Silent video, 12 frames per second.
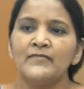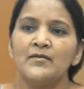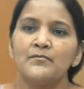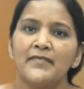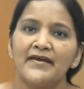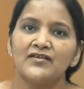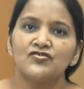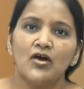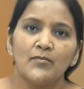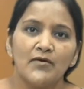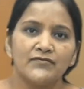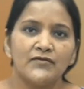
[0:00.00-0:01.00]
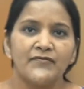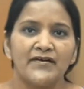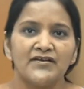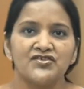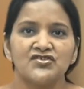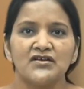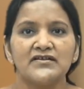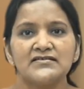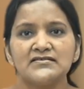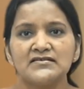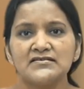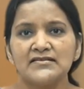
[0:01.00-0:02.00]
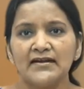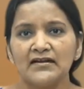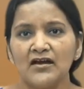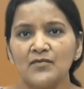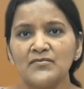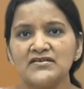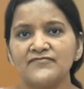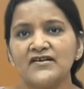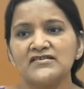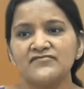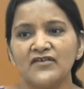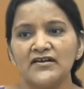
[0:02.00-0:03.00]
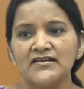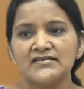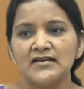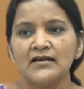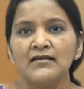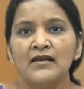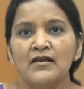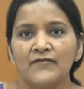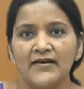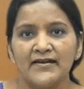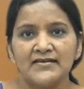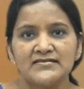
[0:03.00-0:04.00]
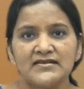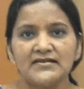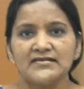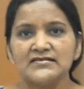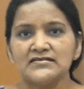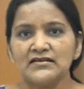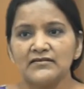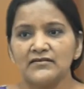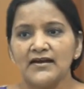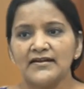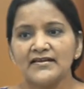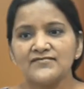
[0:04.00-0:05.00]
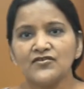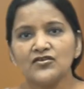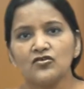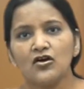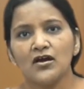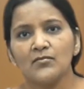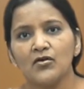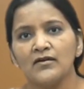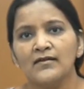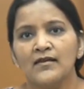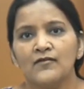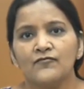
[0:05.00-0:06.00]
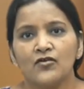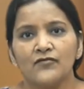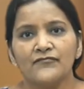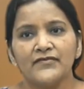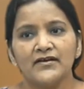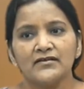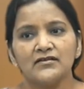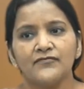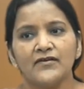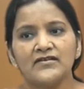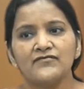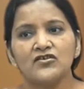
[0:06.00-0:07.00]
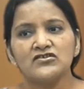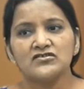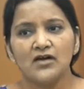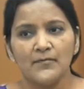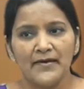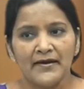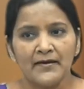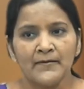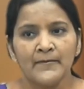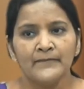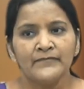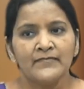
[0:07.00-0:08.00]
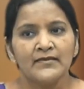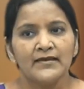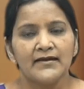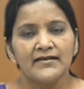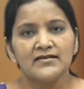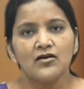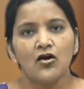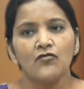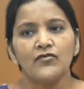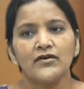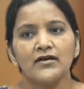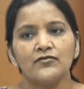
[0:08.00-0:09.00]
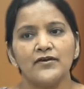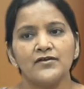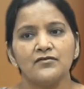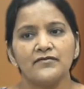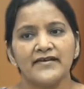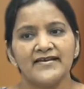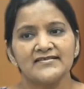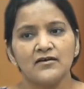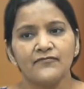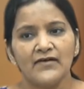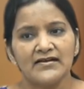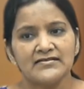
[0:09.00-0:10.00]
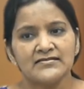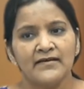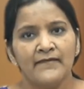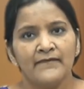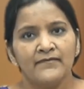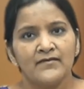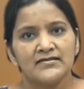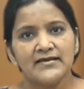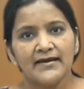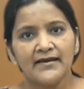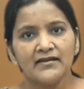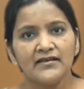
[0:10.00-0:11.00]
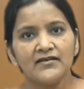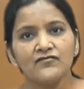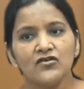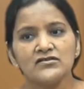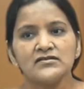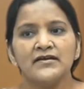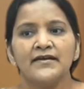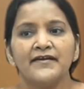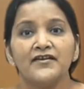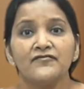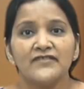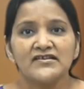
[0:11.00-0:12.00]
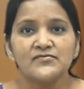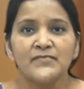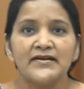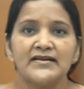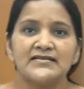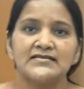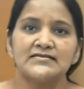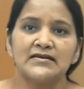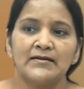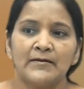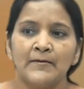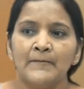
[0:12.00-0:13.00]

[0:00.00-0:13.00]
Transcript: main job of the financial decisions that come is, first one is the financing decision. That is, we talk about from where the fund was coming, that is how we are going to raise the funds. The second thing was investment decision,